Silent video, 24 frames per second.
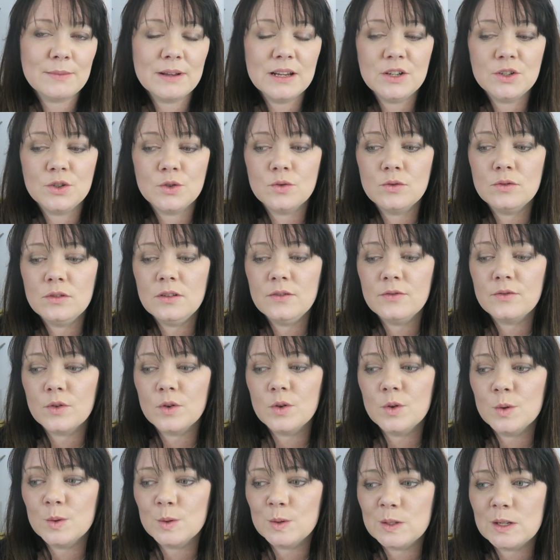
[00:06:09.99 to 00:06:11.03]
make sure you've got
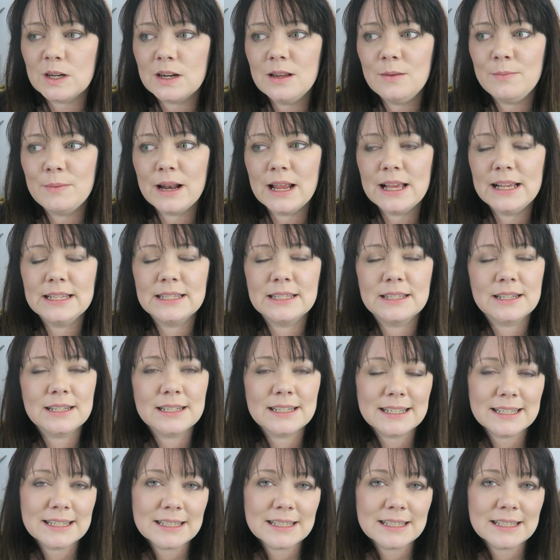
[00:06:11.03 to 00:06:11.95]
your study place